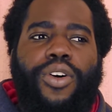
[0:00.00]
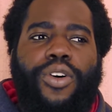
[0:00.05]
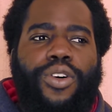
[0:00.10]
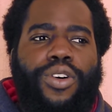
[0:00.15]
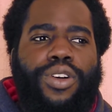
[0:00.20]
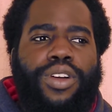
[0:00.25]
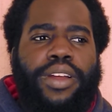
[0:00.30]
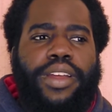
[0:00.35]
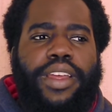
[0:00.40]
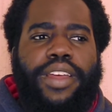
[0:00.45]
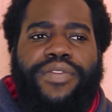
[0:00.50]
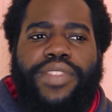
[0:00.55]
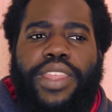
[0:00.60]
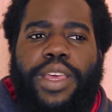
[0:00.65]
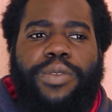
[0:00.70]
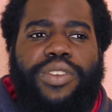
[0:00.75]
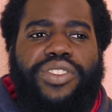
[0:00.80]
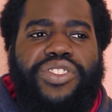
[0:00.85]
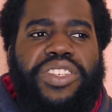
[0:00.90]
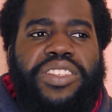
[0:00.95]
or if
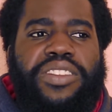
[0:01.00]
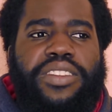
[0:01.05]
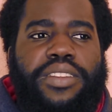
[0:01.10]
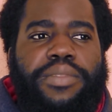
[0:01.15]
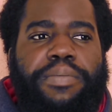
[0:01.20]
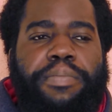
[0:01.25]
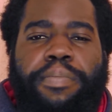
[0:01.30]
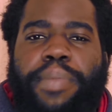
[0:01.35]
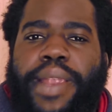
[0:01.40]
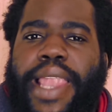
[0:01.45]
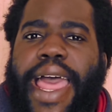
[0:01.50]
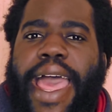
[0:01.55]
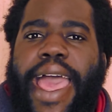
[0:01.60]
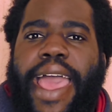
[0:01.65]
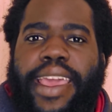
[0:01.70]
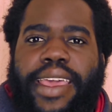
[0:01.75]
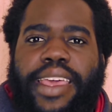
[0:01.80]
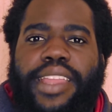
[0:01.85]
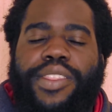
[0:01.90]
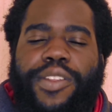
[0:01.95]
they were just
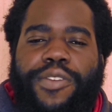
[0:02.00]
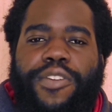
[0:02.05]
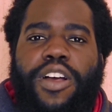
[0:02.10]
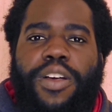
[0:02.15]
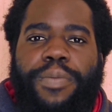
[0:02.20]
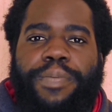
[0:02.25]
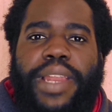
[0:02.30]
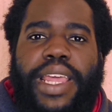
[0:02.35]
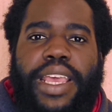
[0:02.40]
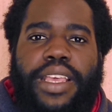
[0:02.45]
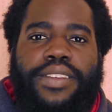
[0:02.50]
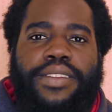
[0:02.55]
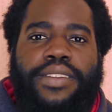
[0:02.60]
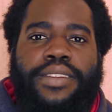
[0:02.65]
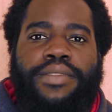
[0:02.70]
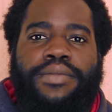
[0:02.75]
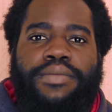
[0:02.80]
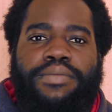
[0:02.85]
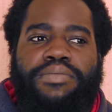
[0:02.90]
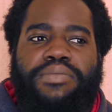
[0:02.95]
black at the wrong
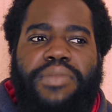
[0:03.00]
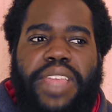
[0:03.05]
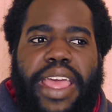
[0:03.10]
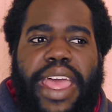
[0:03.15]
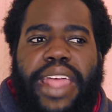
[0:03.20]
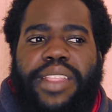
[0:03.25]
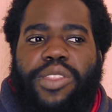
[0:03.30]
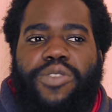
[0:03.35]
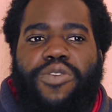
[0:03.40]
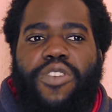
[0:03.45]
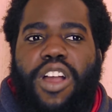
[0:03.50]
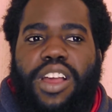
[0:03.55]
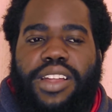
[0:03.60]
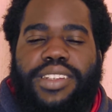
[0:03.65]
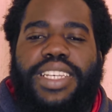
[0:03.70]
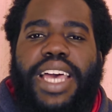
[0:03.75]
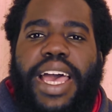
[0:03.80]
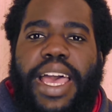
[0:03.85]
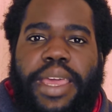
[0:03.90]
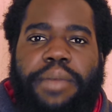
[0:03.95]
place at the wrong
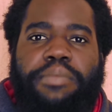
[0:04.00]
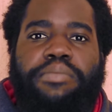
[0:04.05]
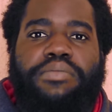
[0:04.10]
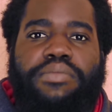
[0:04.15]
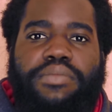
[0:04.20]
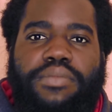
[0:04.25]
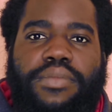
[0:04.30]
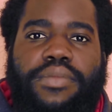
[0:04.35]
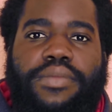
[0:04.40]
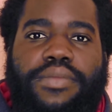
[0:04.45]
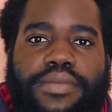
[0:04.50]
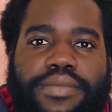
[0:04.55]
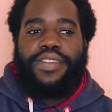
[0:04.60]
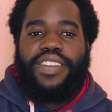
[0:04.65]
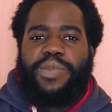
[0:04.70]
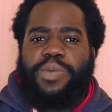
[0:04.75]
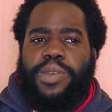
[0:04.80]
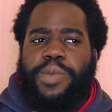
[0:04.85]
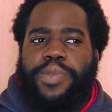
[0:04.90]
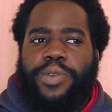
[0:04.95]
time.
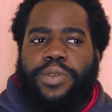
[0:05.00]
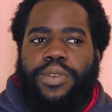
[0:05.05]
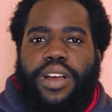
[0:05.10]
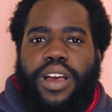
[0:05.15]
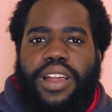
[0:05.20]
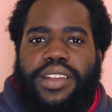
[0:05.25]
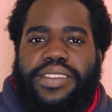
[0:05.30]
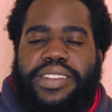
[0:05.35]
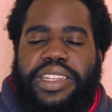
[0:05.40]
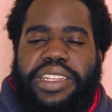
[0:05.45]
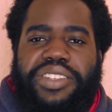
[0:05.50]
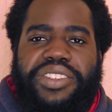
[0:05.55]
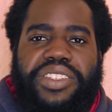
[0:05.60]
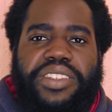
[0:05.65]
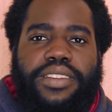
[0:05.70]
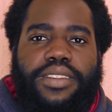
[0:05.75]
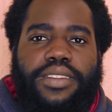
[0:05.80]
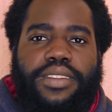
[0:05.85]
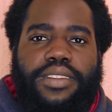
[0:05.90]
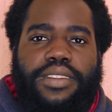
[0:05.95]
These people were honestly
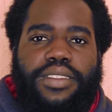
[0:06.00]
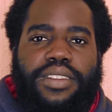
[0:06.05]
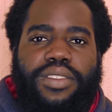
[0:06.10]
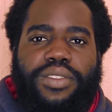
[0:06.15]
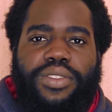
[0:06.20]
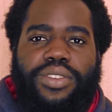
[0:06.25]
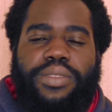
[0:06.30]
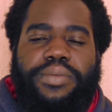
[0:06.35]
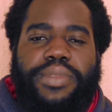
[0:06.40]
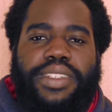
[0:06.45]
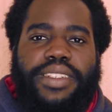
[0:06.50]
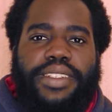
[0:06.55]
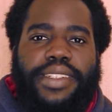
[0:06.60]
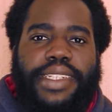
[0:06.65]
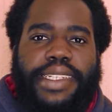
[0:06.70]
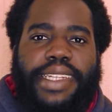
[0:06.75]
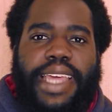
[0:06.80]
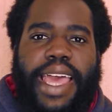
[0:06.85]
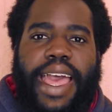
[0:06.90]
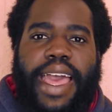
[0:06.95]
just doomed
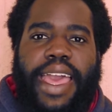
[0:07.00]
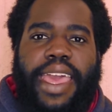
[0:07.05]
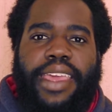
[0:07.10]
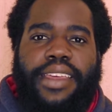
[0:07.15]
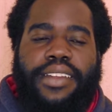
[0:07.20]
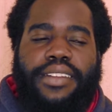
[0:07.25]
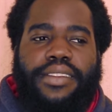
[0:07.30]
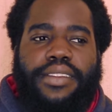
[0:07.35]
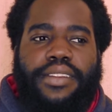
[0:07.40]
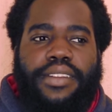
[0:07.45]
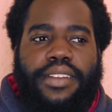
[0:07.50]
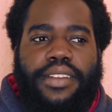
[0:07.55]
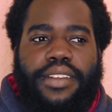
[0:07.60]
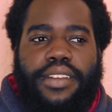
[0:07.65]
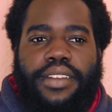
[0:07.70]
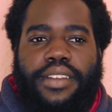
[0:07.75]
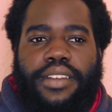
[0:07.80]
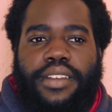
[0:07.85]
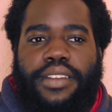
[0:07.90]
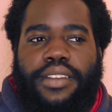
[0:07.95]
to die
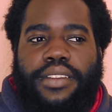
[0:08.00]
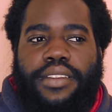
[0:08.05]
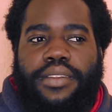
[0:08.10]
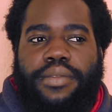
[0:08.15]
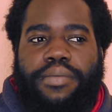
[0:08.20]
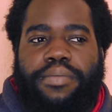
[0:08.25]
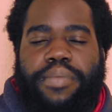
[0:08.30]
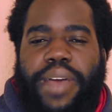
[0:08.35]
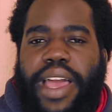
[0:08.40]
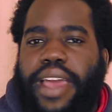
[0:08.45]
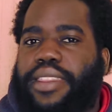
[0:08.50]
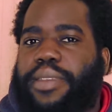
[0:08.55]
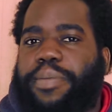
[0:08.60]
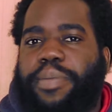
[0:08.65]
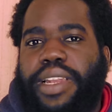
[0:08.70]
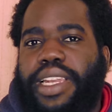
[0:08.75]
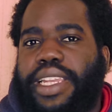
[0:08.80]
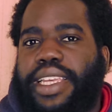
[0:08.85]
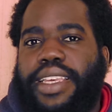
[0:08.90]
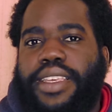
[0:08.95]
by the
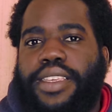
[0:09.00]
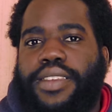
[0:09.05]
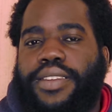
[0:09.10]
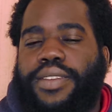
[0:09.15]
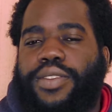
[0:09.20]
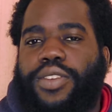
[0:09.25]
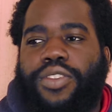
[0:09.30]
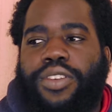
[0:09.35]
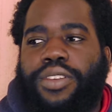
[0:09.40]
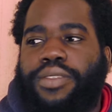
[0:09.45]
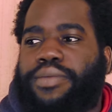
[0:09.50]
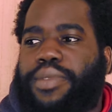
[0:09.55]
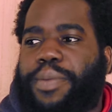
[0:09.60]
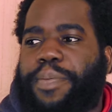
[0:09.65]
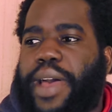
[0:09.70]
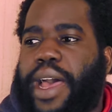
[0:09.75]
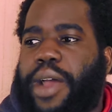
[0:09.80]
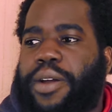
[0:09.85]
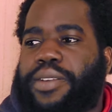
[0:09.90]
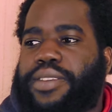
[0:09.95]
police or the
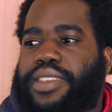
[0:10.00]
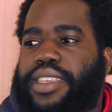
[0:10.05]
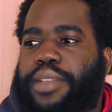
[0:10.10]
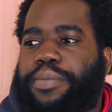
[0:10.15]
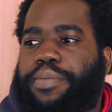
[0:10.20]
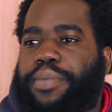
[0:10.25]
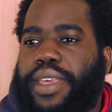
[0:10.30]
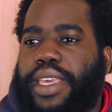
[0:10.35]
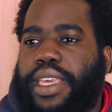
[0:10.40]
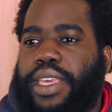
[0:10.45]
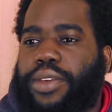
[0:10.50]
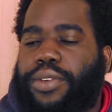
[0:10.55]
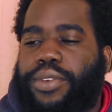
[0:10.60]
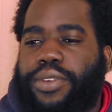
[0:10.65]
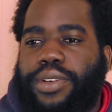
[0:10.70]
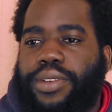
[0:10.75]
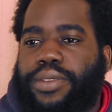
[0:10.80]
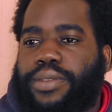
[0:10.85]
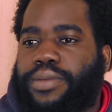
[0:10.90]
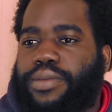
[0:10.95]
powers that be
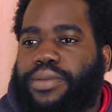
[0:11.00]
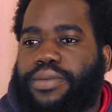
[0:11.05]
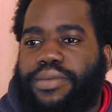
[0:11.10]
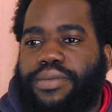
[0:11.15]
or